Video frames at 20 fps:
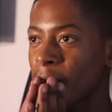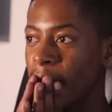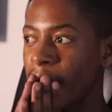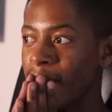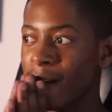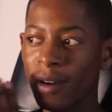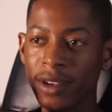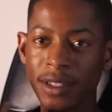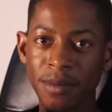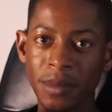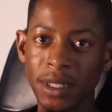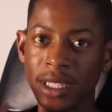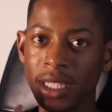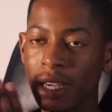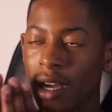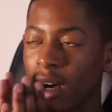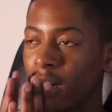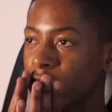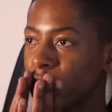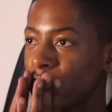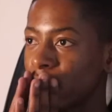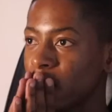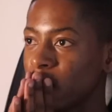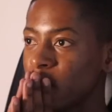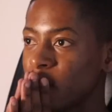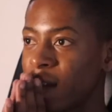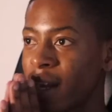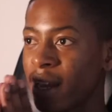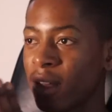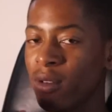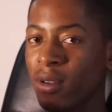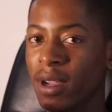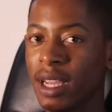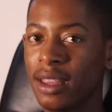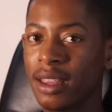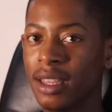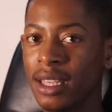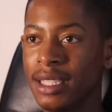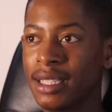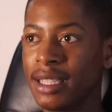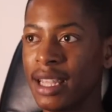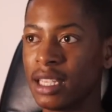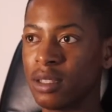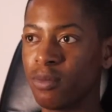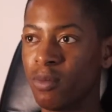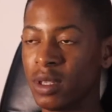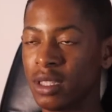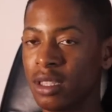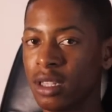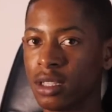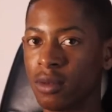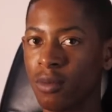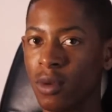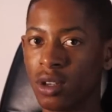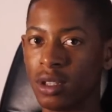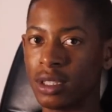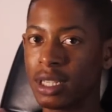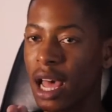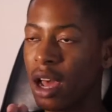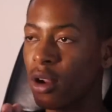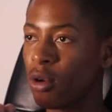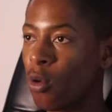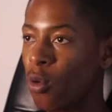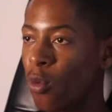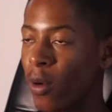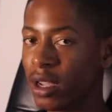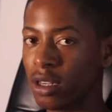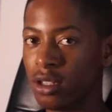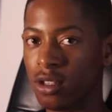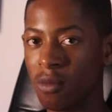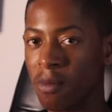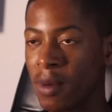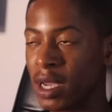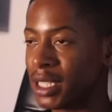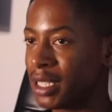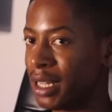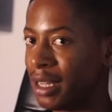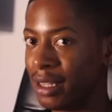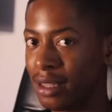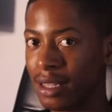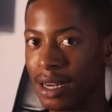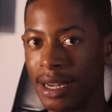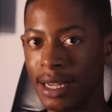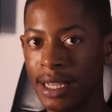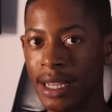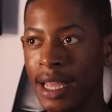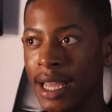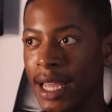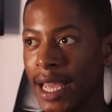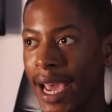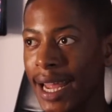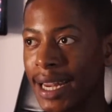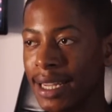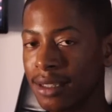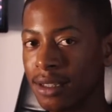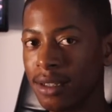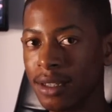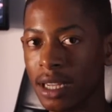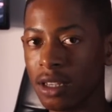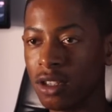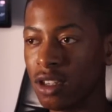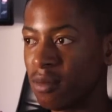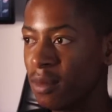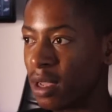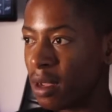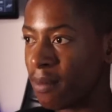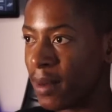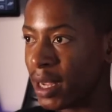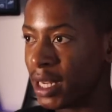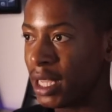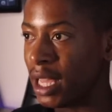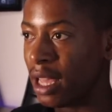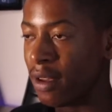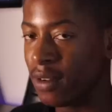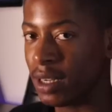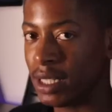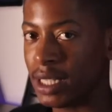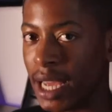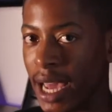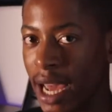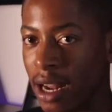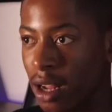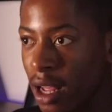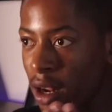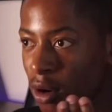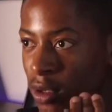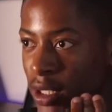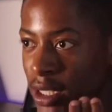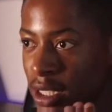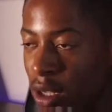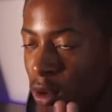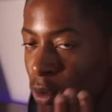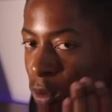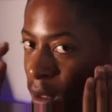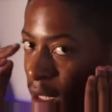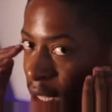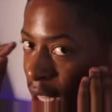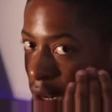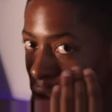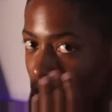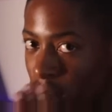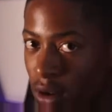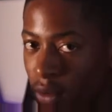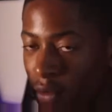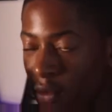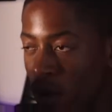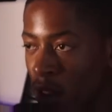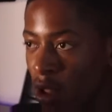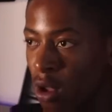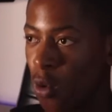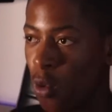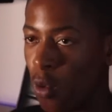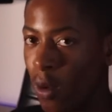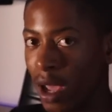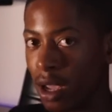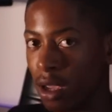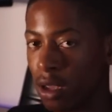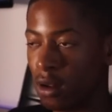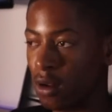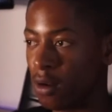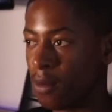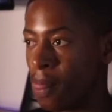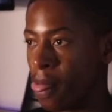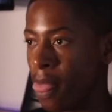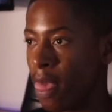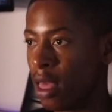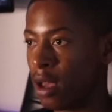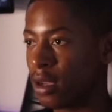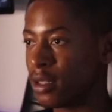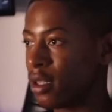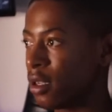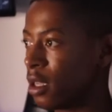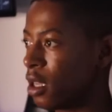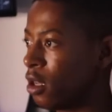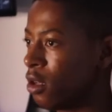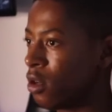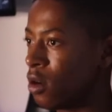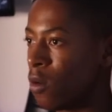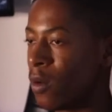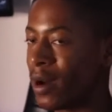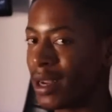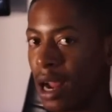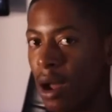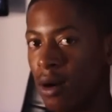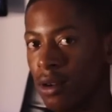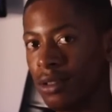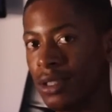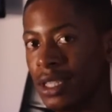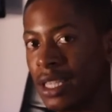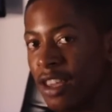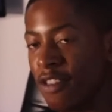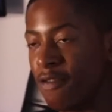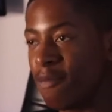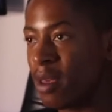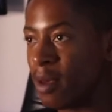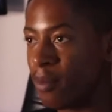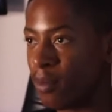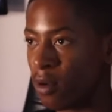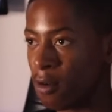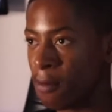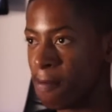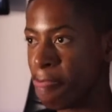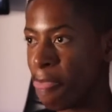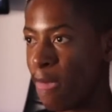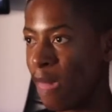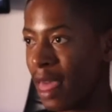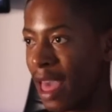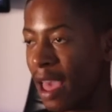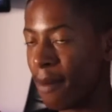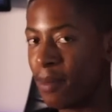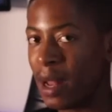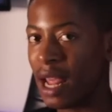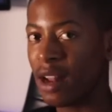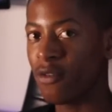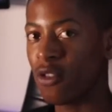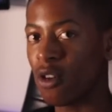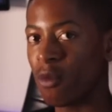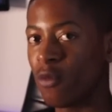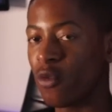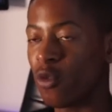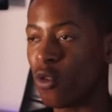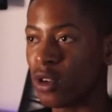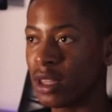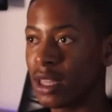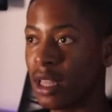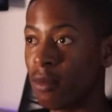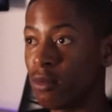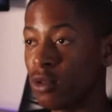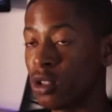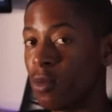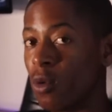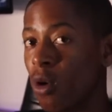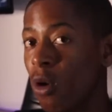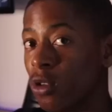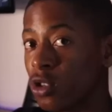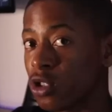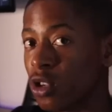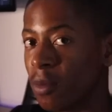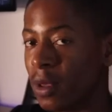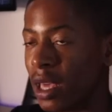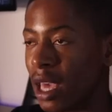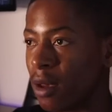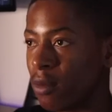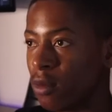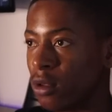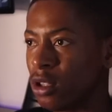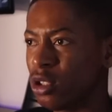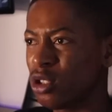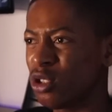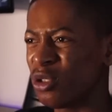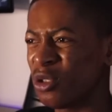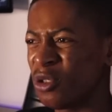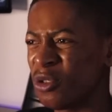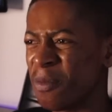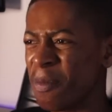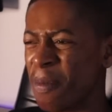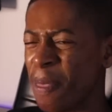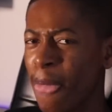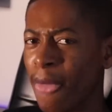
And I was missing out on those, like, look at these nice business models. I don't work too much, literally, and I still get to make money every day, and I don't deal with a lot of work, you know. I was like, you know what, I want to give people a platform for them to also be able to